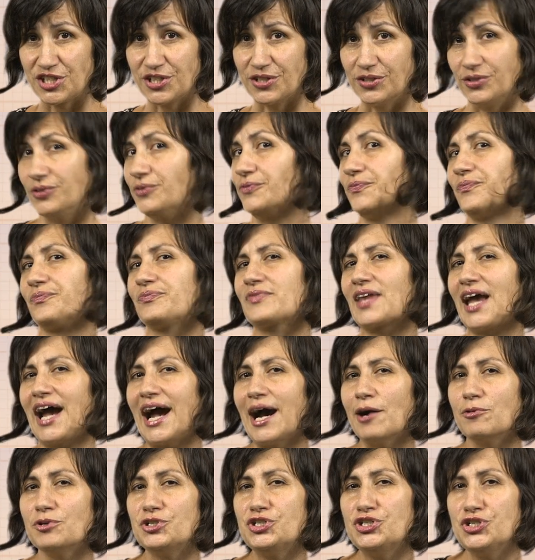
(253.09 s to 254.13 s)
you?
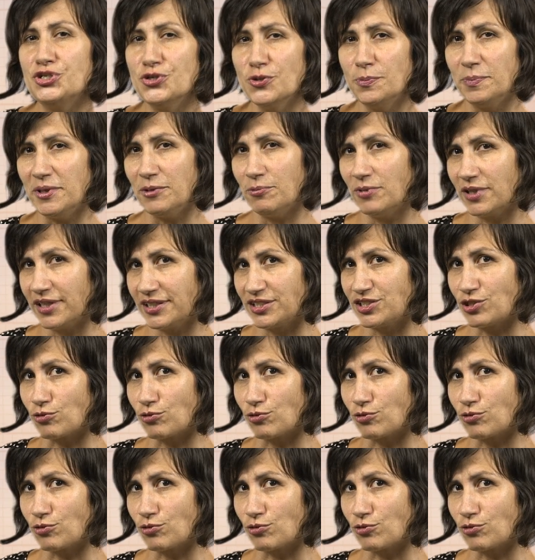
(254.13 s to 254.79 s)
How would you be willing